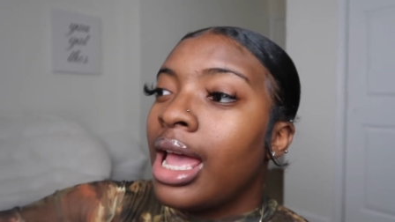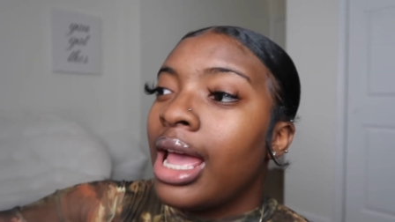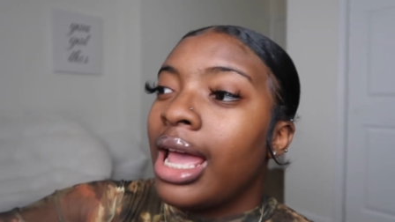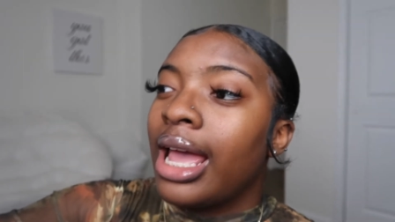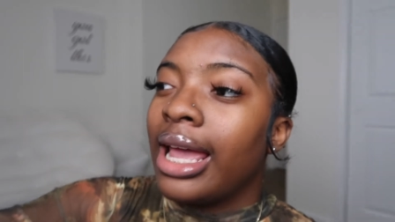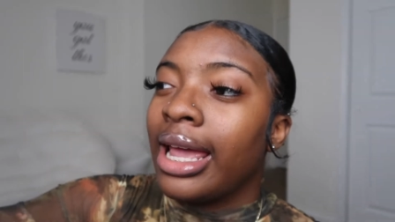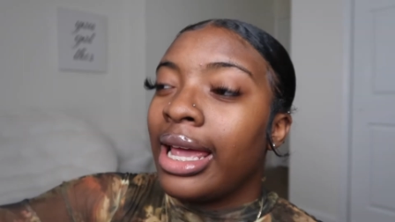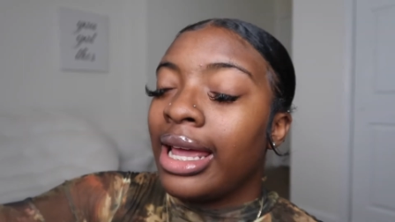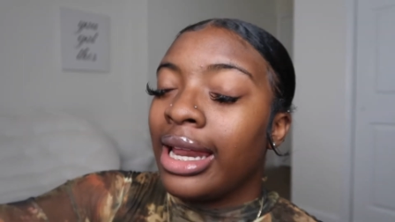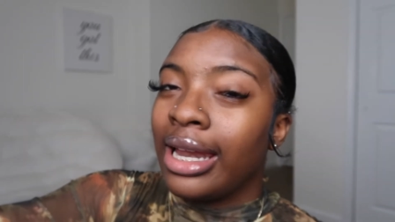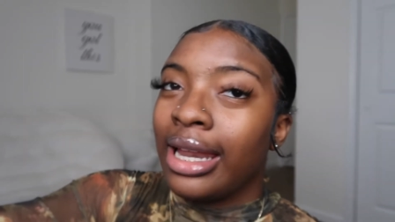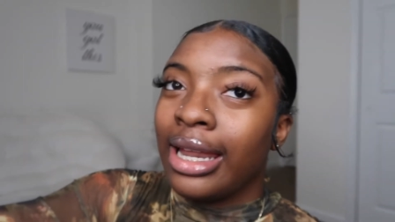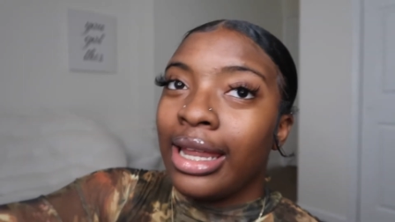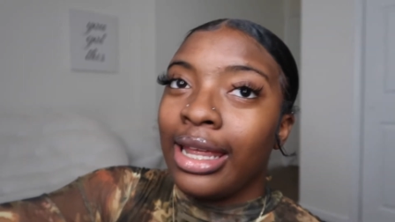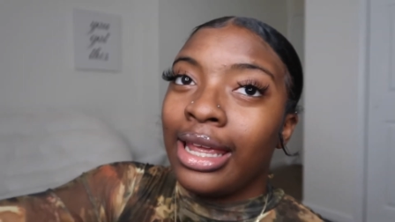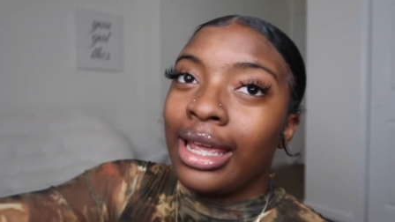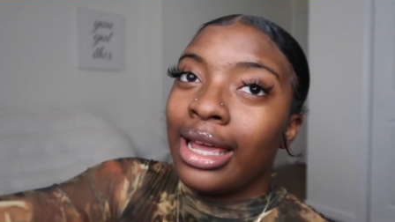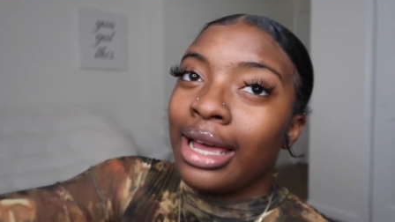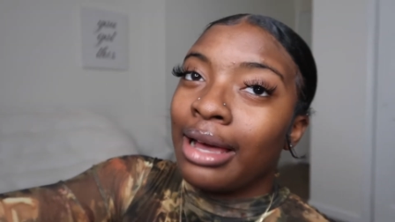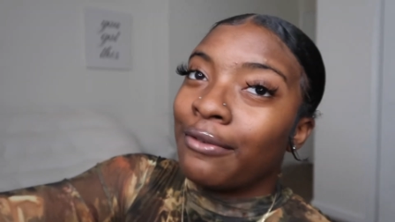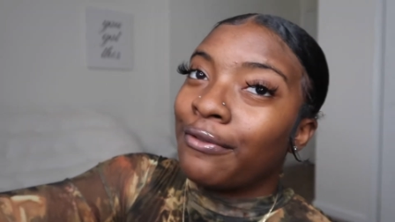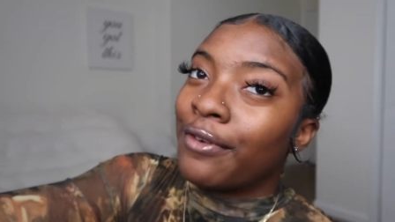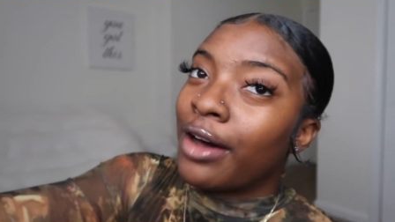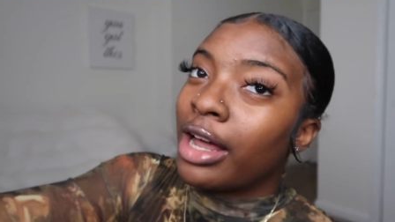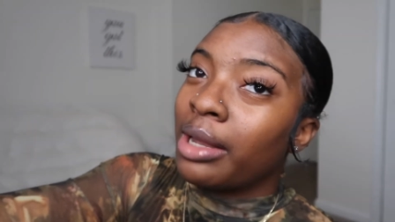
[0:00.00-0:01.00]
and
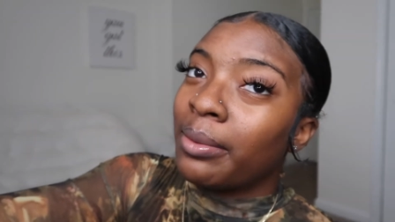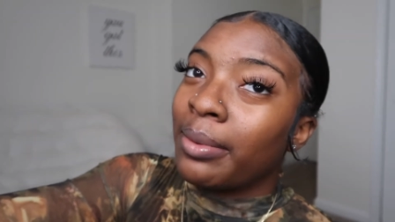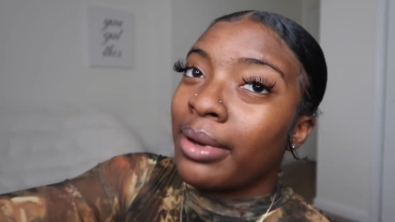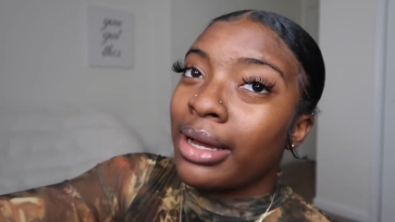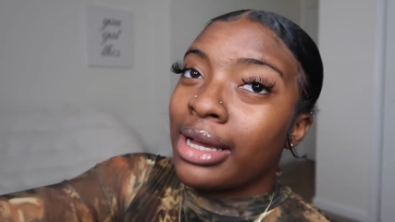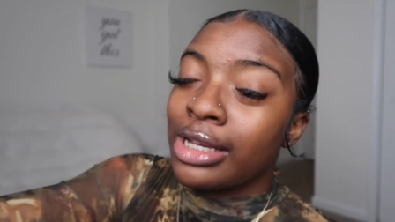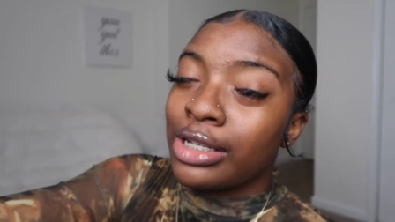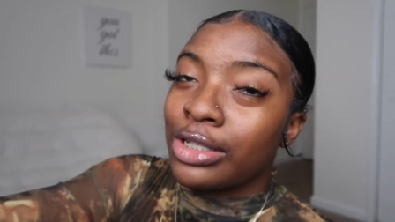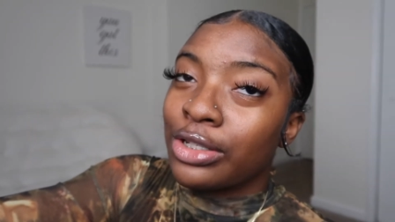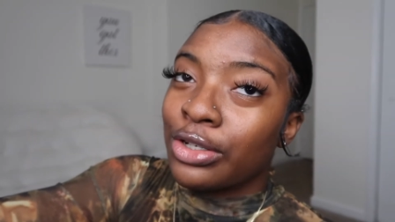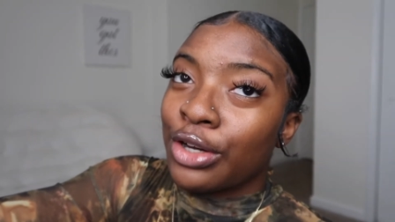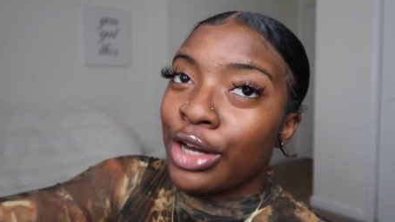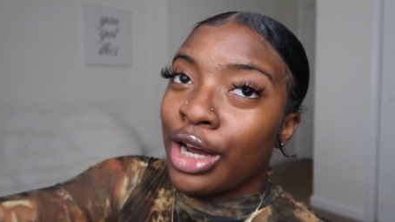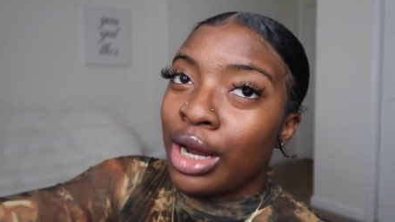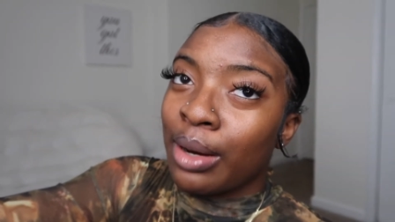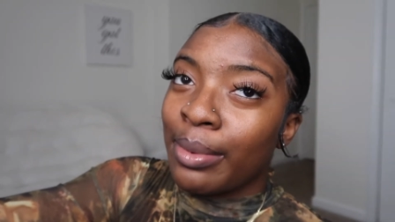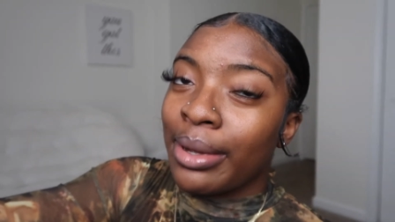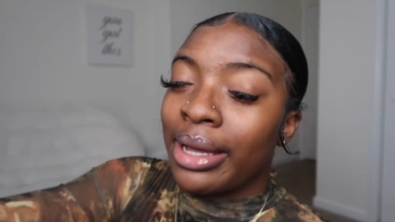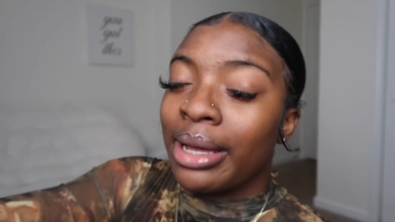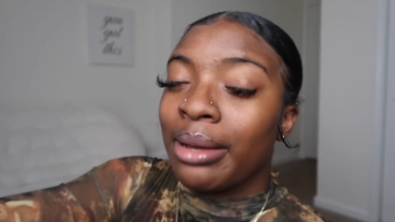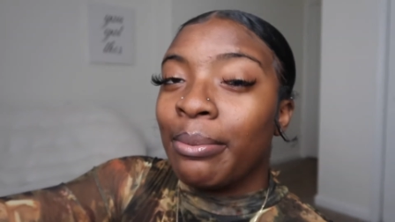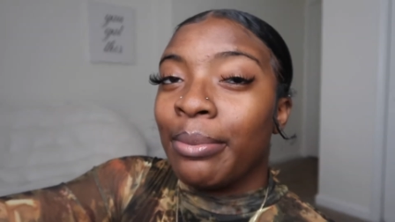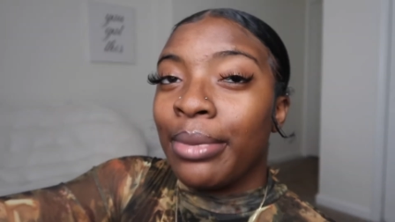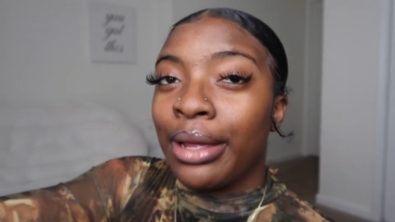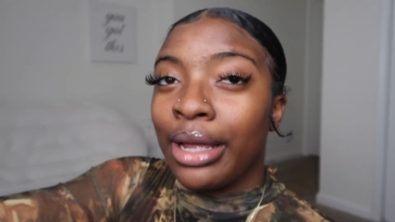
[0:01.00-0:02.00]
yeah follow my instagram
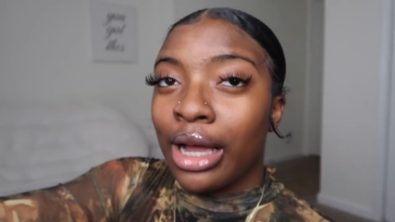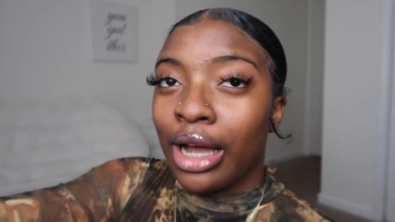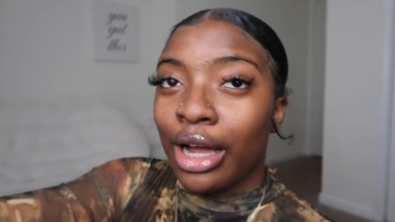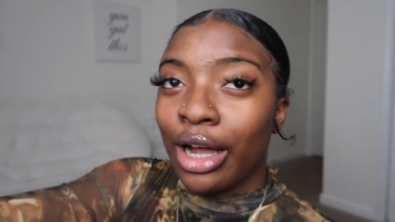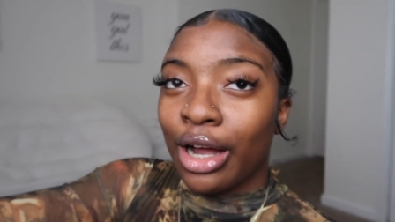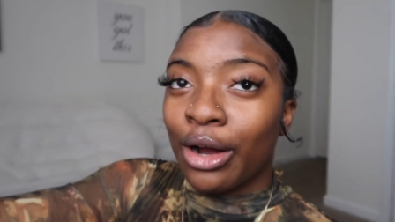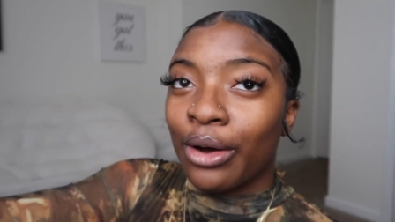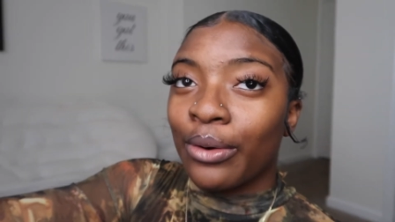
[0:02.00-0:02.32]
at bianca